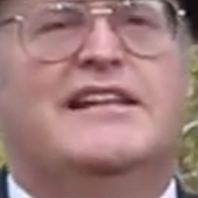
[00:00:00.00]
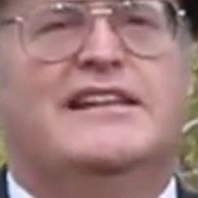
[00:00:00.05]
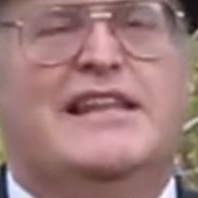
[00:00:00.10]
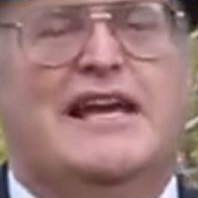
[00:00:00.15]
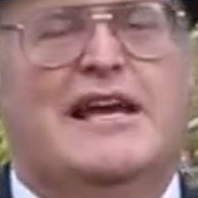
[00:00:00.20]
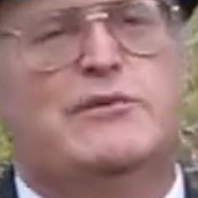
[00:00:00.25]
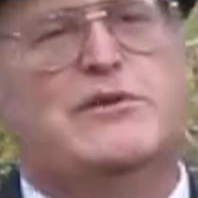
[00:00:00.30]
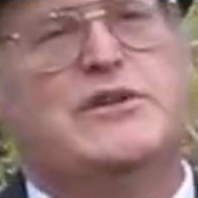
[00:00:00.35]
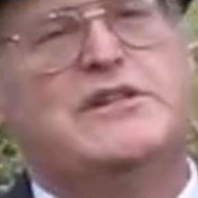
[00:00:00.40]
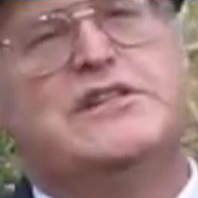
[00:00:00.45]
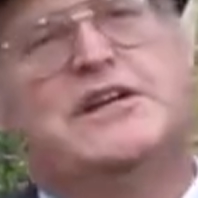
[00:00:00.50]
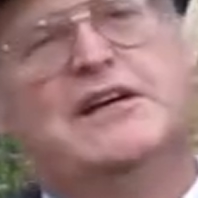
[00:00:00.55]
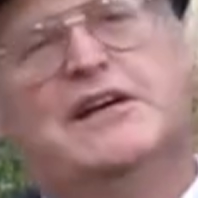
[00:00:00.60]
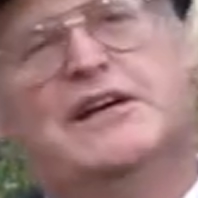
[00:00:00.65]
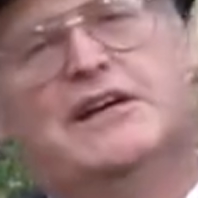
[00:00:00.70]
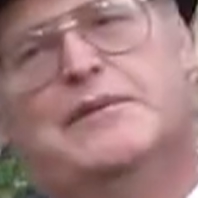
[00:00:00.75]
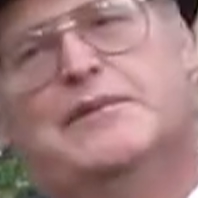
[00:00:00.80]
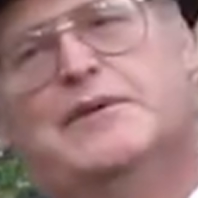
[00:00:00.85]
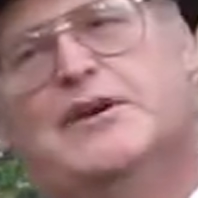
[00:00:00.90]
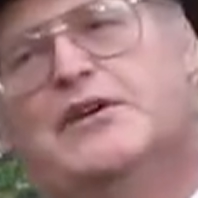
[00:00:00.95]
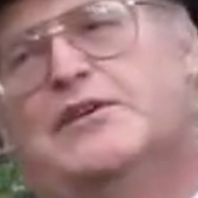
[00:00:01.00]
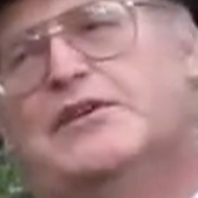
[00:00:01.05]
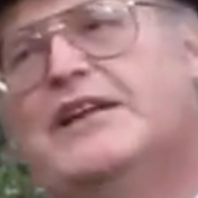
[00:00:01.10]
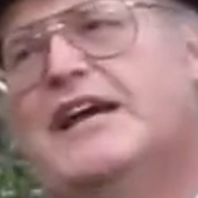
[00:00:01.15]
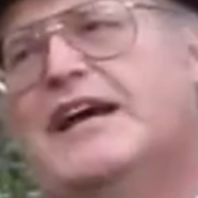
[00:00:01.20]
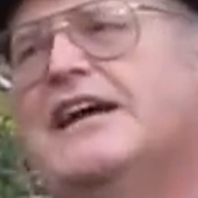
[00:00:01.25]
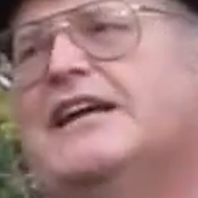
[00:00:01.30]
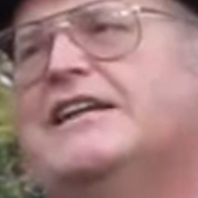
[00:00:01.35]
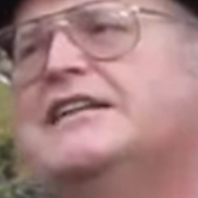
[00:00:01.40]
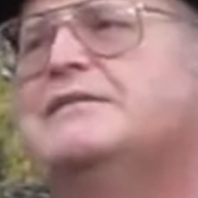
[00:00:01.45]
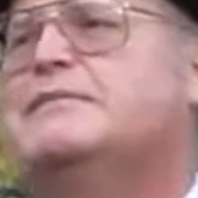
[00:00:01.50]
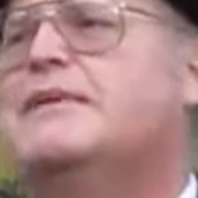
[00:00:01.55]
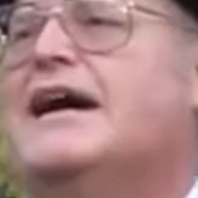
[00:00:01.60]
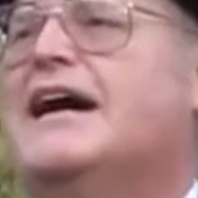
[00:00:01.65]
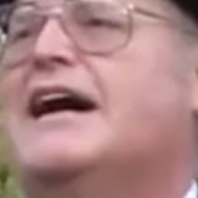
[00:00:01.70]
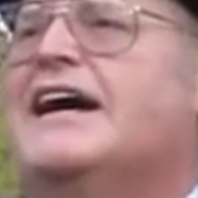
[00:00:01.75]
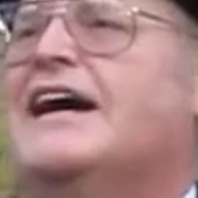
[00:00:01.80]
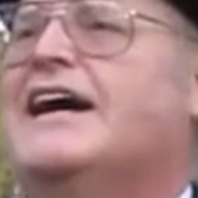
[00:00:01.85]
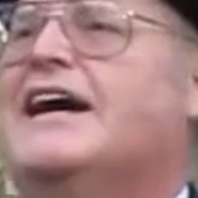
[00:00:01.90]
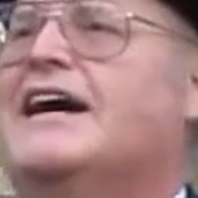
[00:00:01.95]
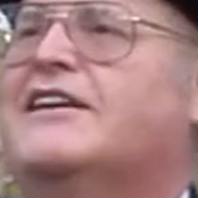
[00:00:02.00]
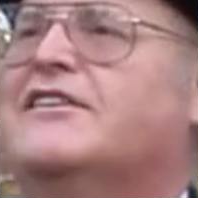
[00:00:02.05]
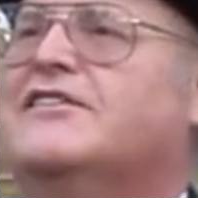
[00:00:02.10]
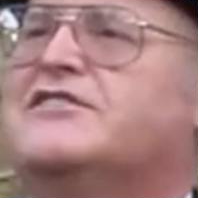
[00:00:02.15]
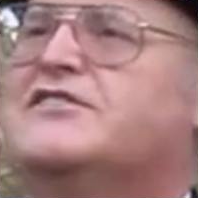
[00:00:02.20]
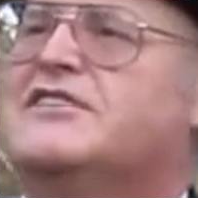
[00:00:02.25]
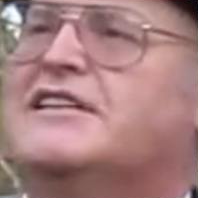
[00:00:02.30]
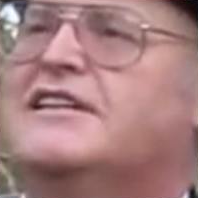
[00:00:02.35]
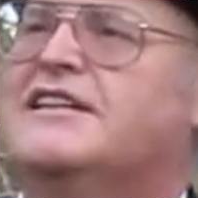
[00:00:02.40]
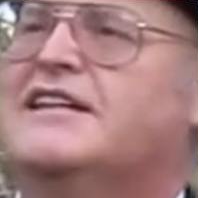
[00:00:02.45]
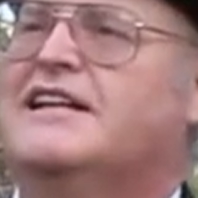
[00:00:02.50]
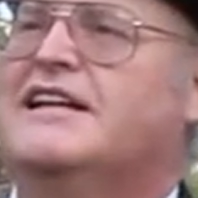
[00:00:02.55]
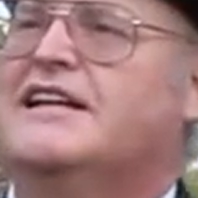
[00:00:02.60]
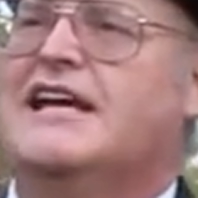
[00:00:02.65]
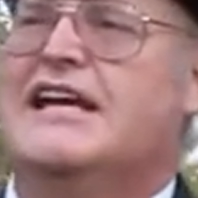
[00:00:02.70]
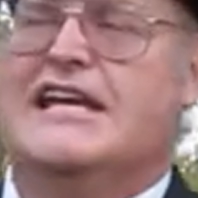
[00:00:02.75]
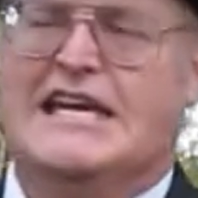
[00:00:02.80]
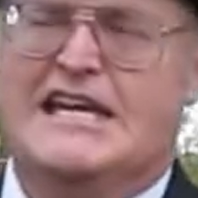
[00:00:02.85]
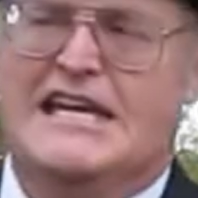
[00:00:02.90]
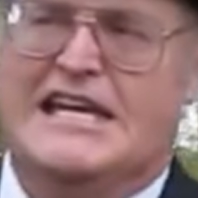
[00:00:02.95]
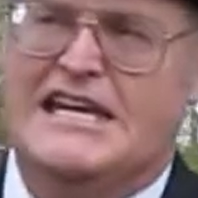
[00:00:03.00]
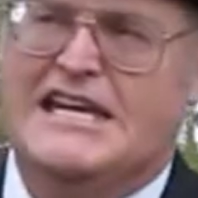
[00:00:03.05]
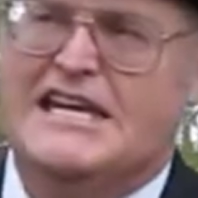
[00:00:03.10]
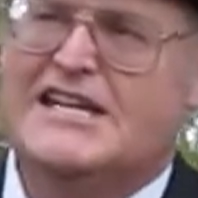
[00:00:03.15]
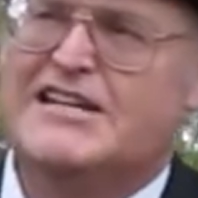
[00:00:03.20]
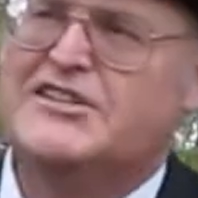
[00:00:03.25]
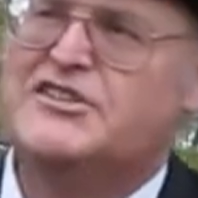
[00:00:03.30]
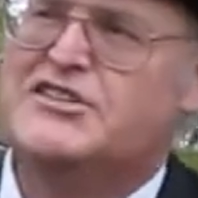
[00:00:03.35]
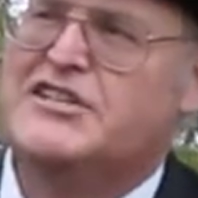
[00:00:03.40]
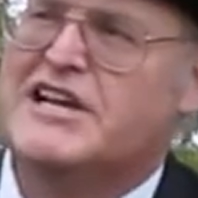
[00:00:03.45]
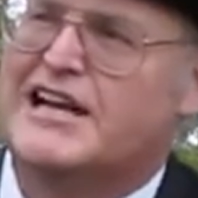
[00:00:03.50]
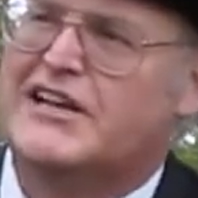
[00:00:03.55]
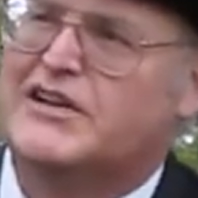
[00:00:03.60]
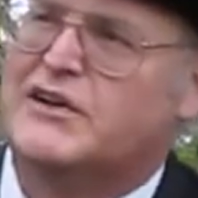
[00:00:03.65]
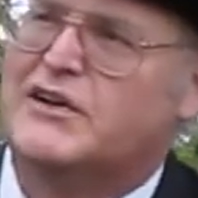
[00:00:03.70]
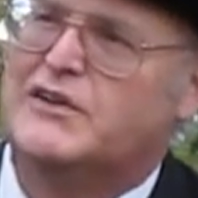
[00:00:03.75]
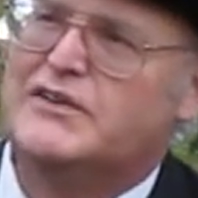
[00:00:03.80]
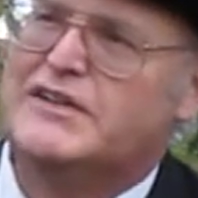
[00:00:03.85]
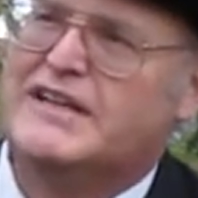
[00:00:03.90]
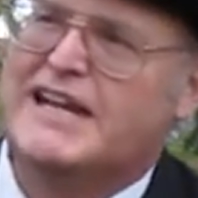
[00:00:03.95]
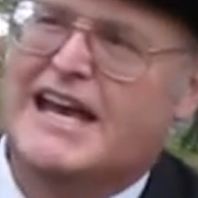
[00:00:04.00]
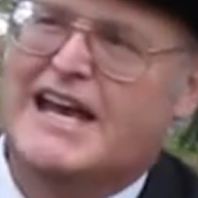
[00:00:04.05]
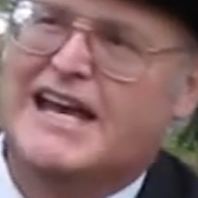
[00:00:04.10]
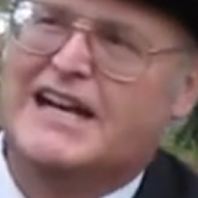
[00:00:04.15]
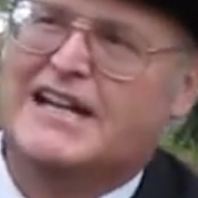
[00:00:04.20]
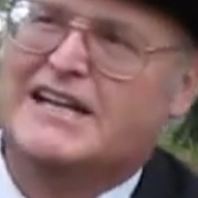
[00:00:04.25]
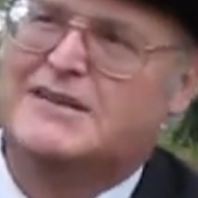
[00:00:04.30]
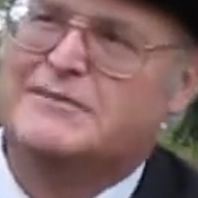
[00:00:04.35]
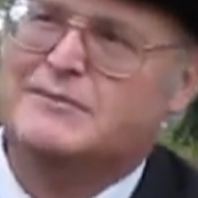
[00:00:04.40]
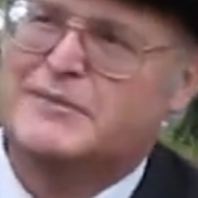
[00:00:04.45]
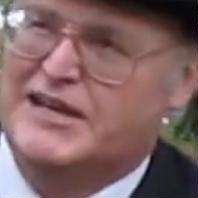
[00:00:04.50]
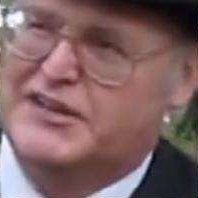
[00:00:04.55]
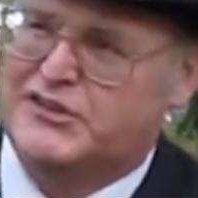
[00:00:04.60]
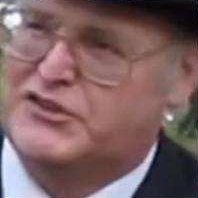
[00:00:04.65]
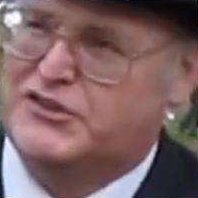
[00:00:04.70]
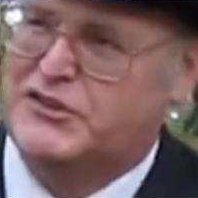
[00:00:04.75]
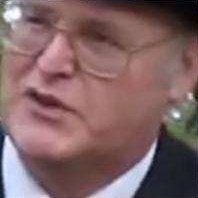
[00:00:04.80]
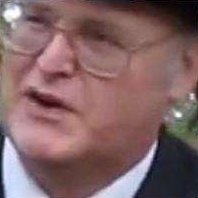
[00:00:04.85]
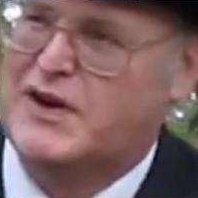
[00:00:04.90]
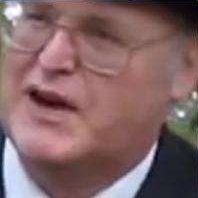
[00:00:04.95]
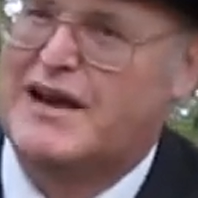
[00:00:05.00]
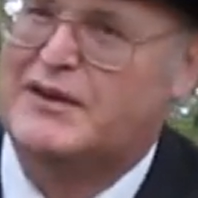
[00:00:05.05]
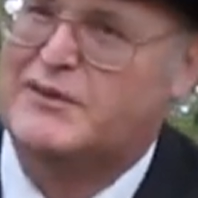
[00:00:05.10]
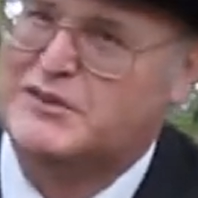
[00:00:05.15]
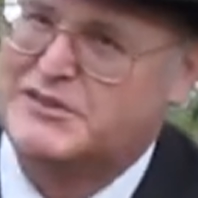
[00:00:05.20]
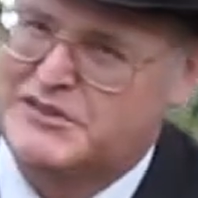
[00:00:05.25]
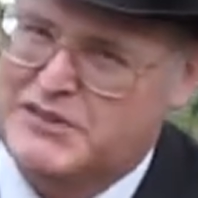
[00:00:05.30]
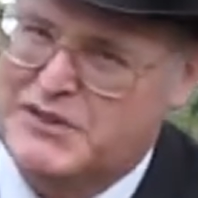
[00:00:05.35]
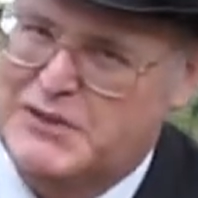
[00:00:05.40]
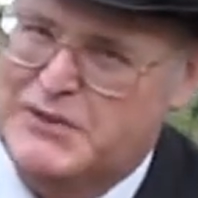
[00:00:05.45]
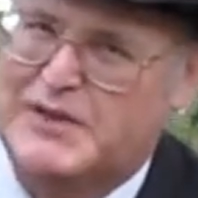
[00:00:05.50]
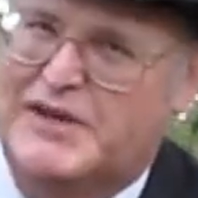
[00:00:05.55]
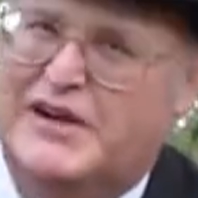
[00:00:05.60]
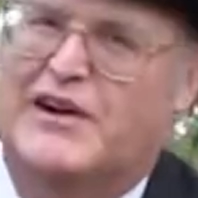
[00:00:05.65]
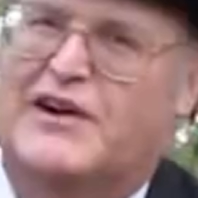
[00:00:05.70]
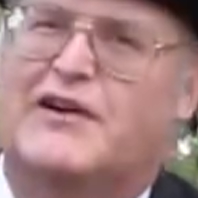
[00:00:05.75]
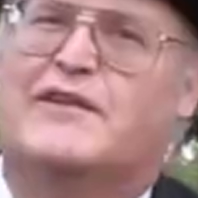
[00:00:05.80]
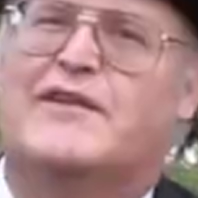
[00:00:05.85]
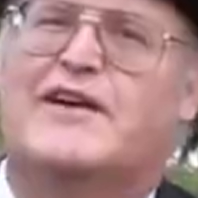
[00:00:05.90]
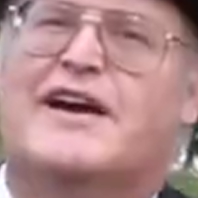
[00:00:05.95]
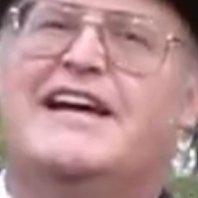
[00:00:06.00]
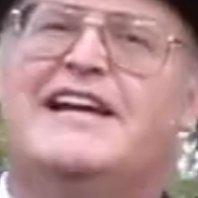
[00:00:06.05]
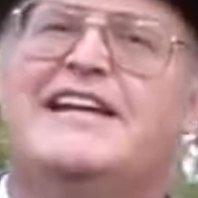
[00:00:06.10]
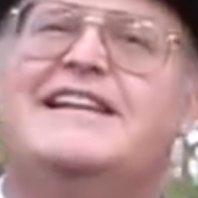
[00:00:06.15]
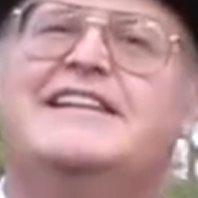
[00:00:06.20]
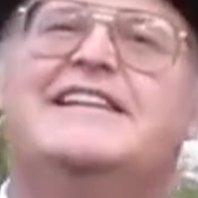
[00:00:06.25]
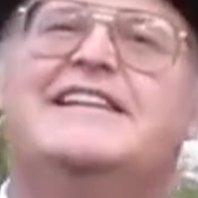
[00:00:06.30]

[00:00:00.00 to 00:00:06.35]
they would come on down to my house, he to check on Daddy to make sure I was doing all right,